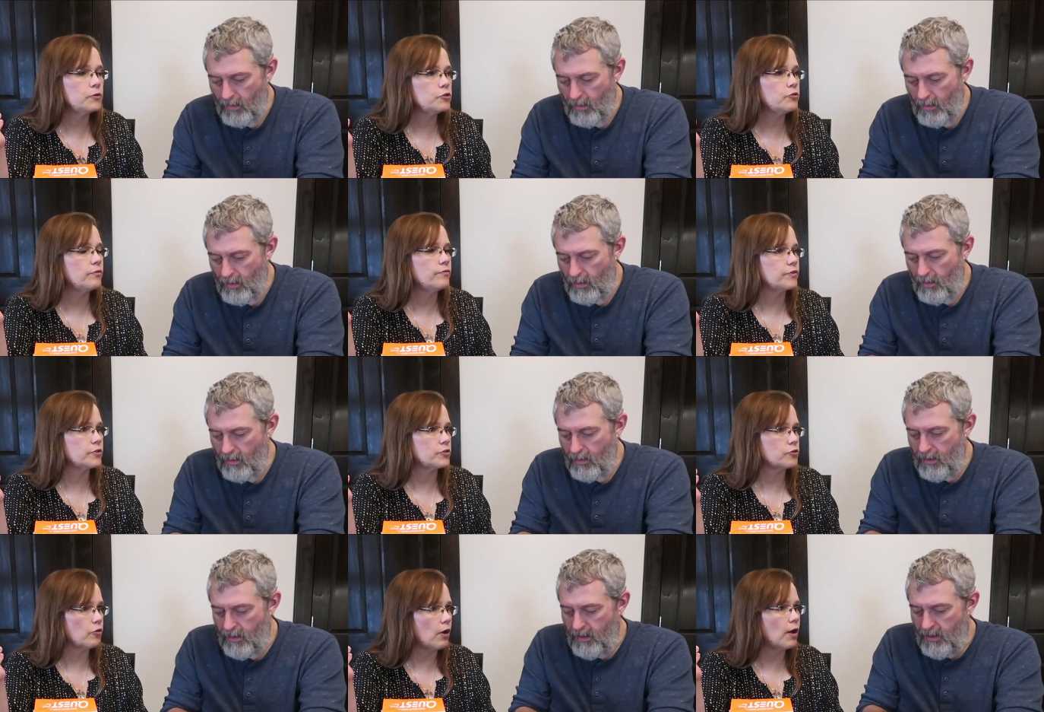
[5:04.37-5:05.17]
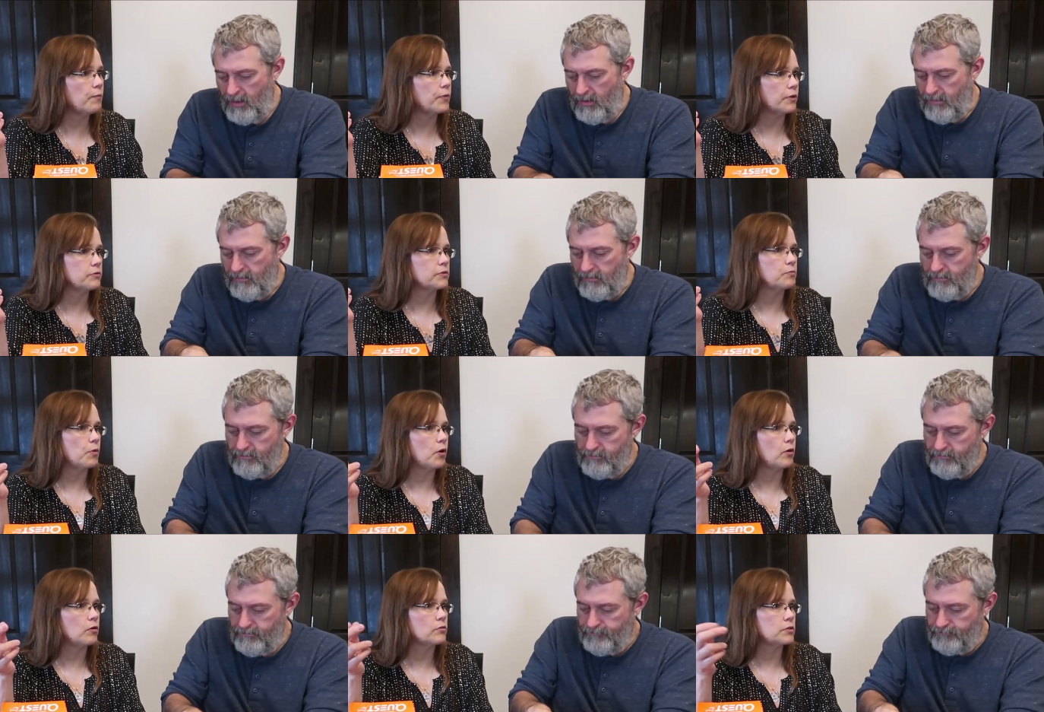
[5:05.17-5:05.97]
Speaker 1: would you even describe those
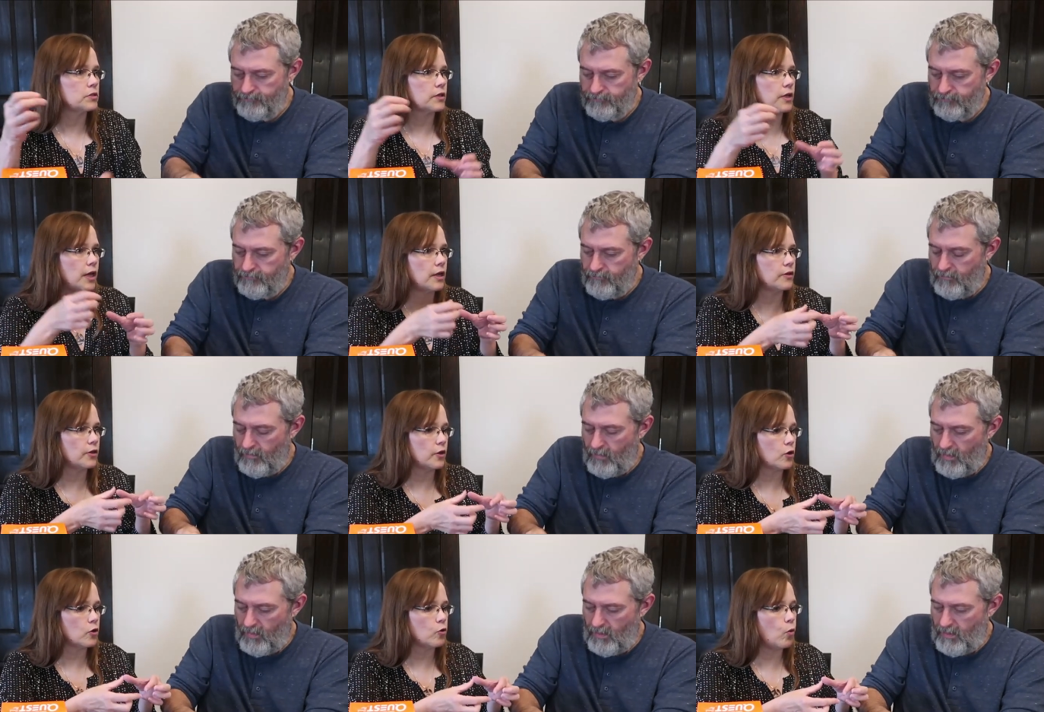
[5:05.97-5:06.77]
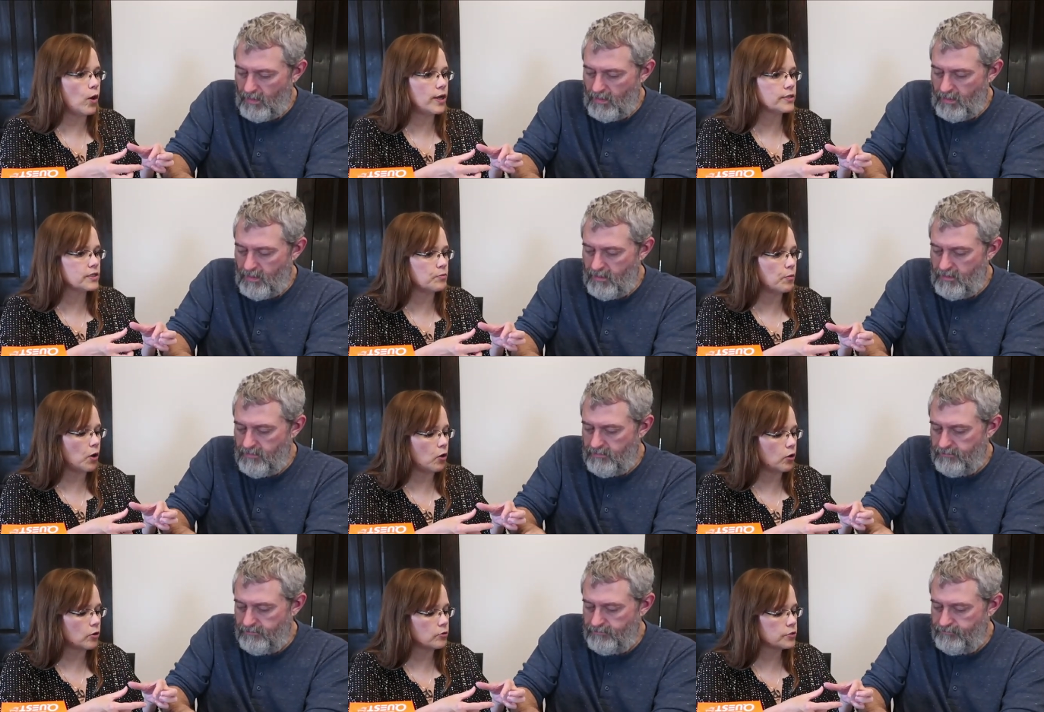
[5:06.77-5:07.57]
bars, the, the Quest
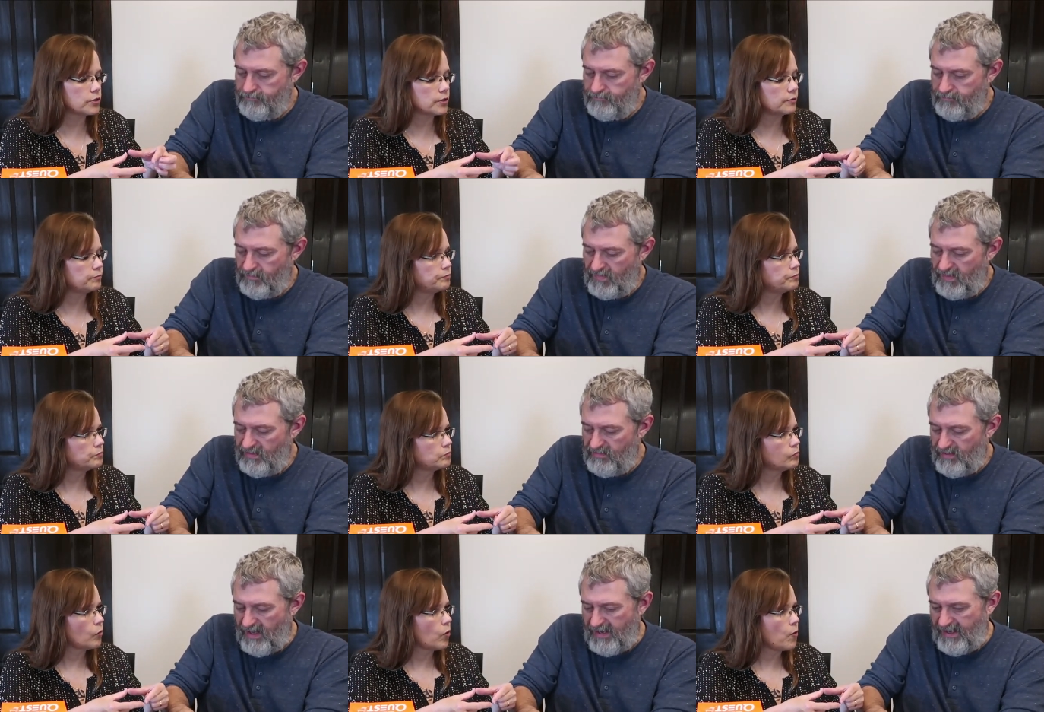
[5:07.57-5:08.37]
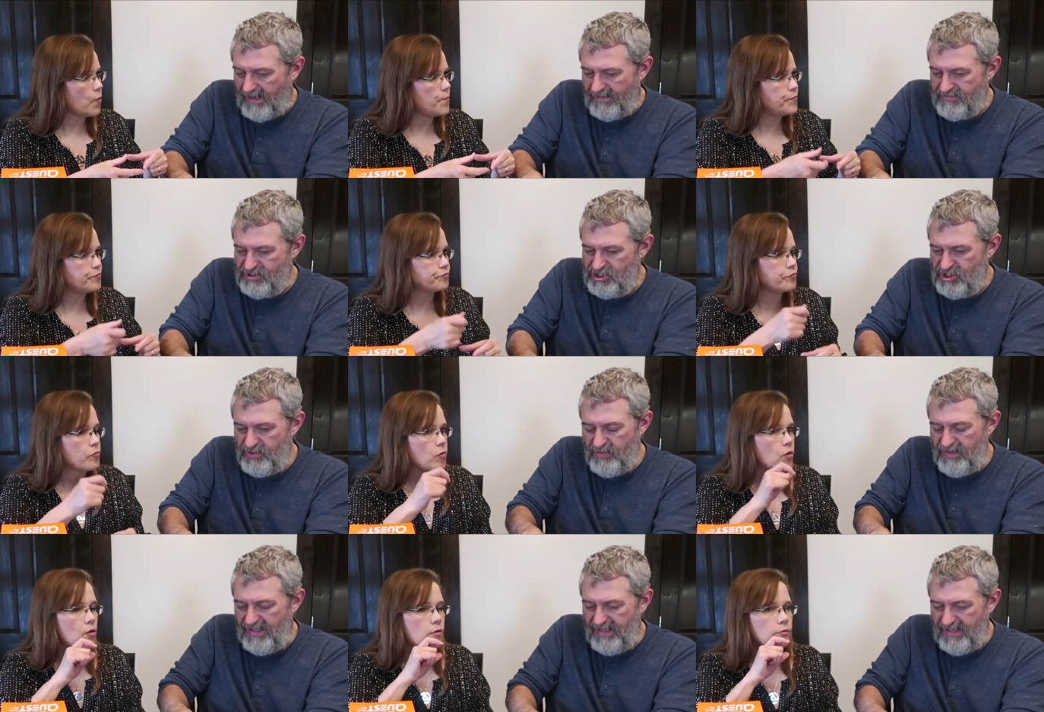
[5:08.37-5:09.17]
bars?
Speaker 2: They're like a
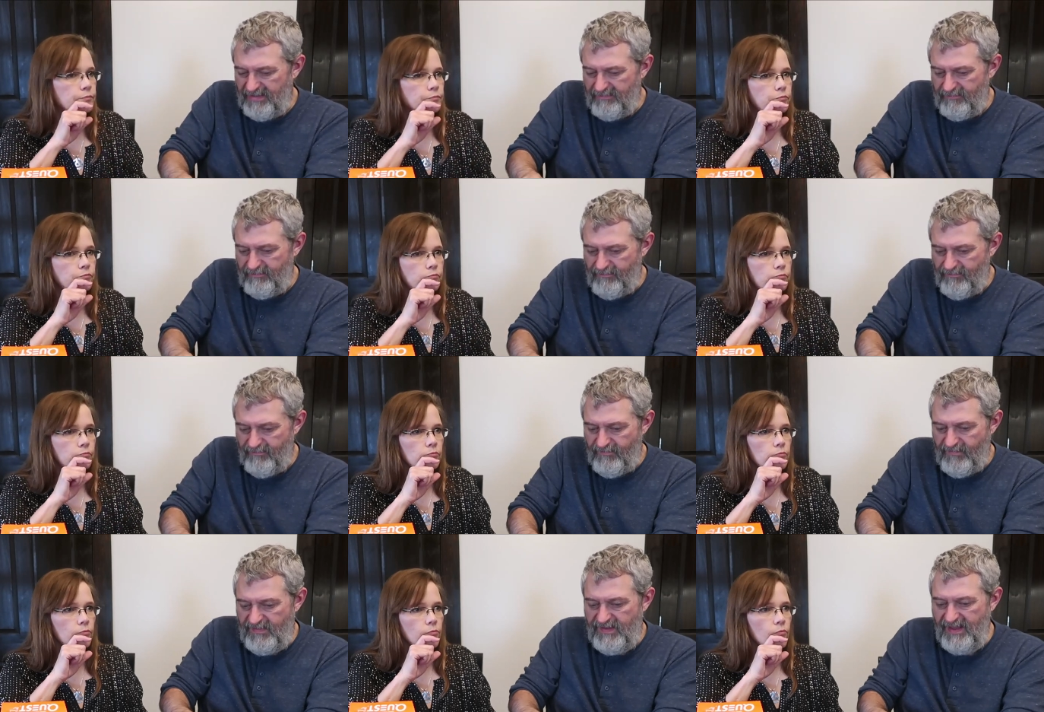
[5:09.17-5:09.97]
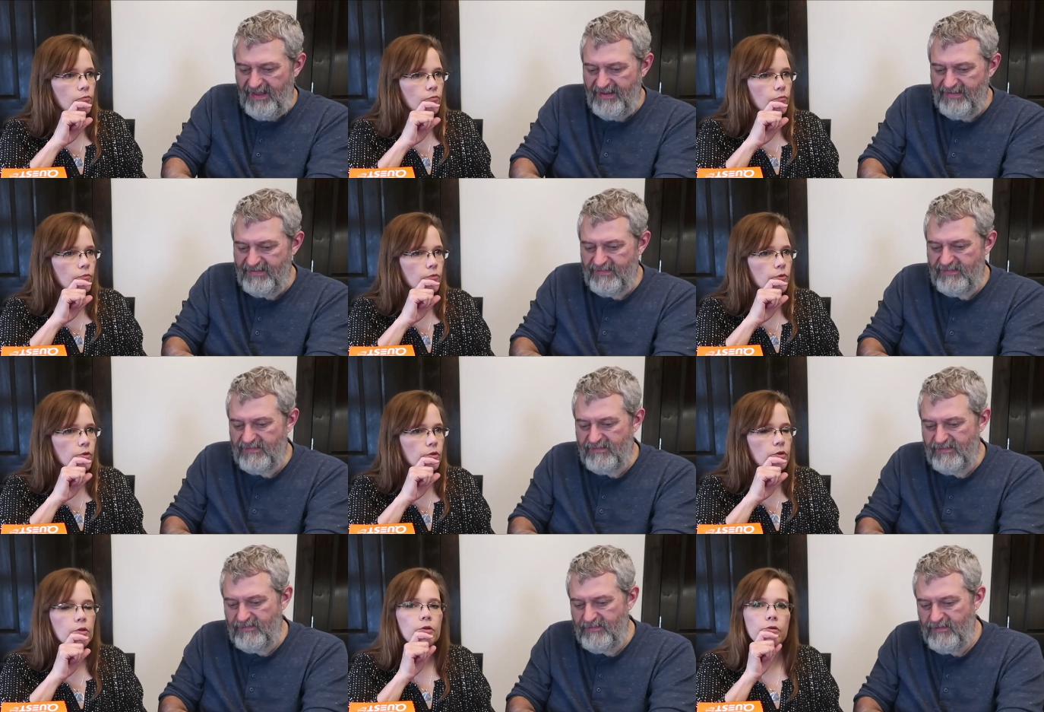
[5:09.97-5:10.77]
chewy,
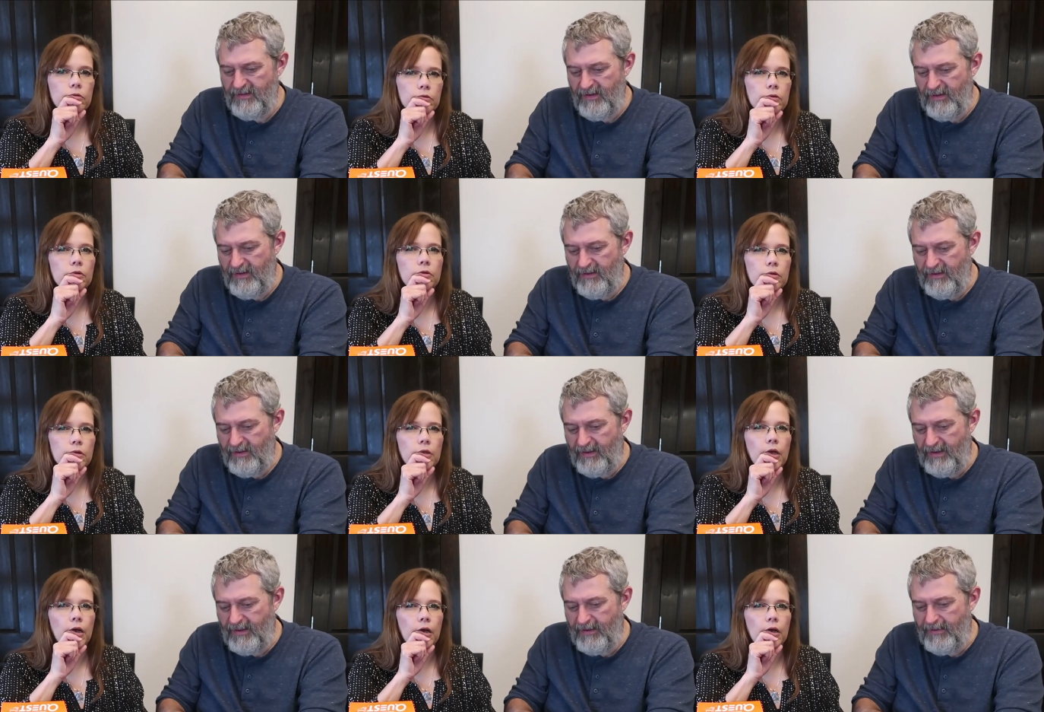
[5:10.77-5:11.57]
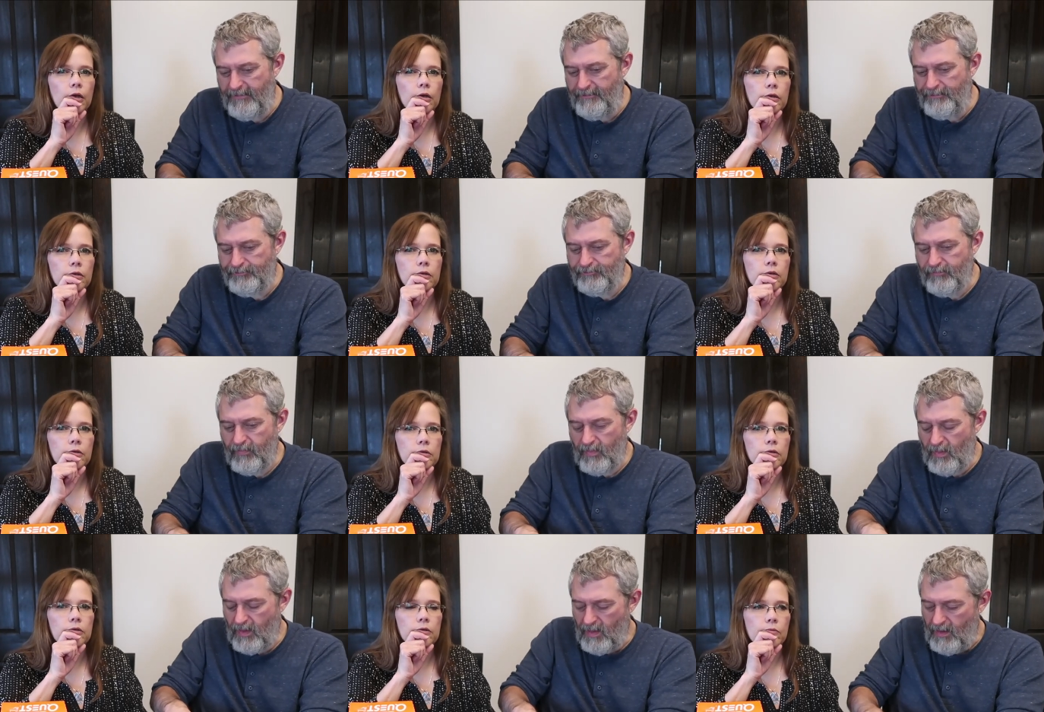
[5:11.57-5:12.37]
dense yeah. um,
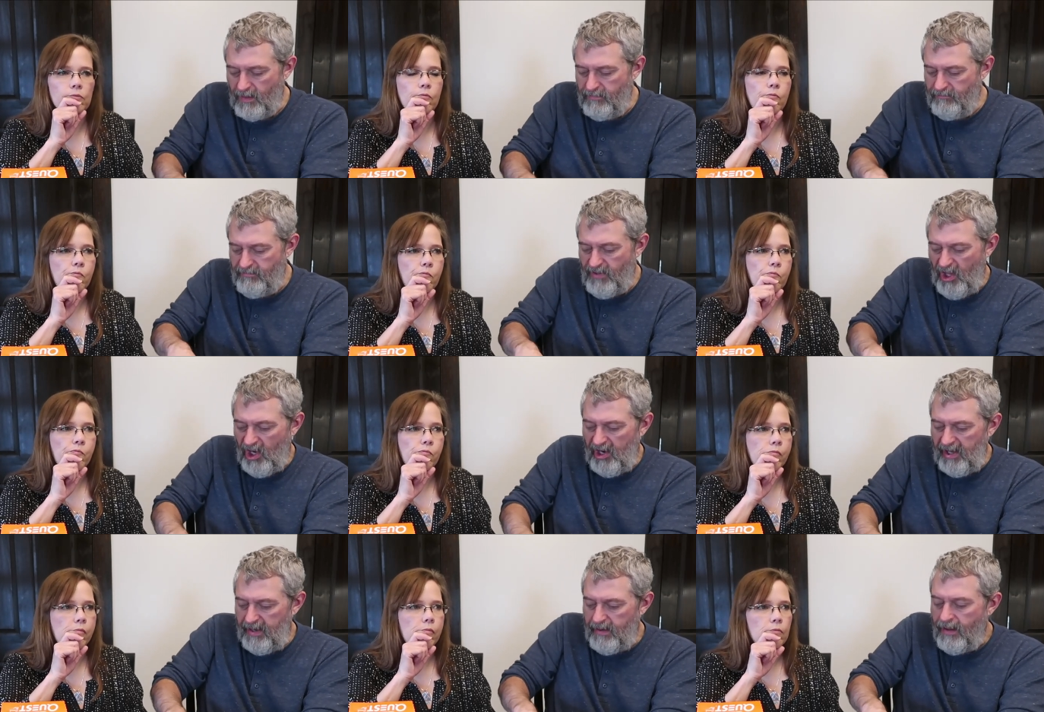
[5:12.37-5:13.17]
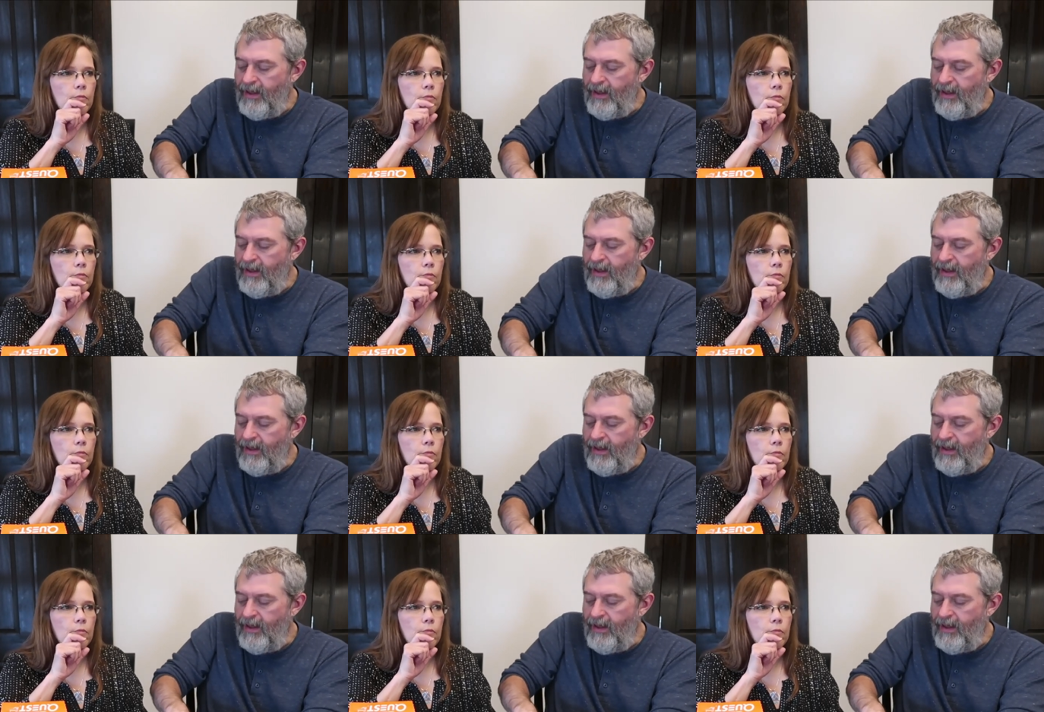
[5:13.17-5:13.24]
nugget.